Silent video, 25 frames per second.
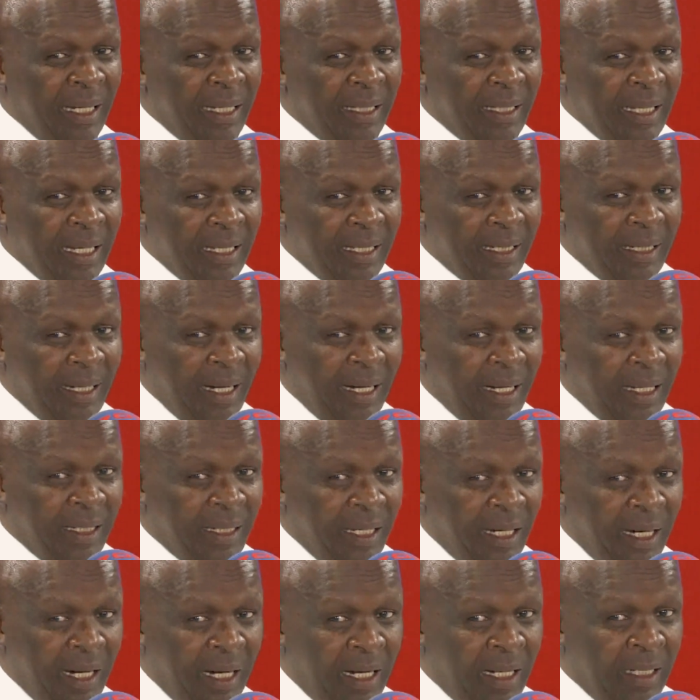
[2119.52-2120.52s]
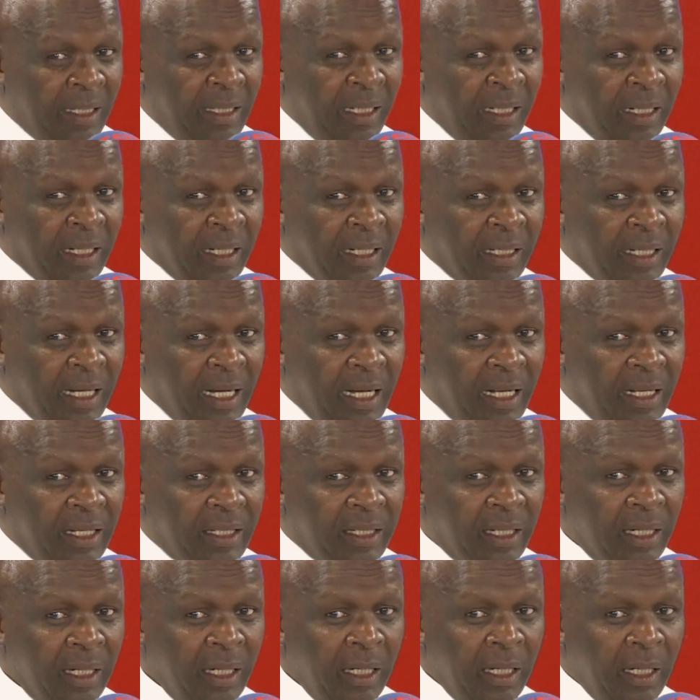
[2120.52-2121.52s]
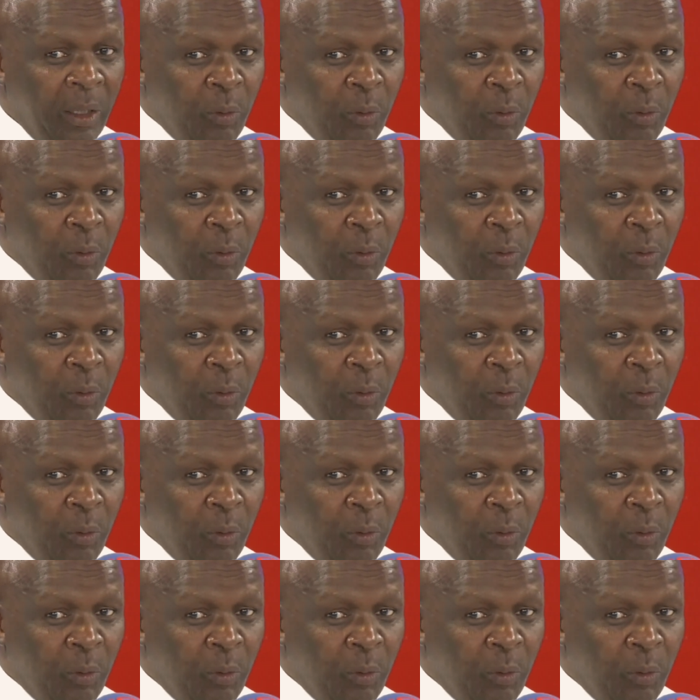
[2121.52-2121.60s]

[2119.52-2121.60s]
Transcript: sustains healthy returns,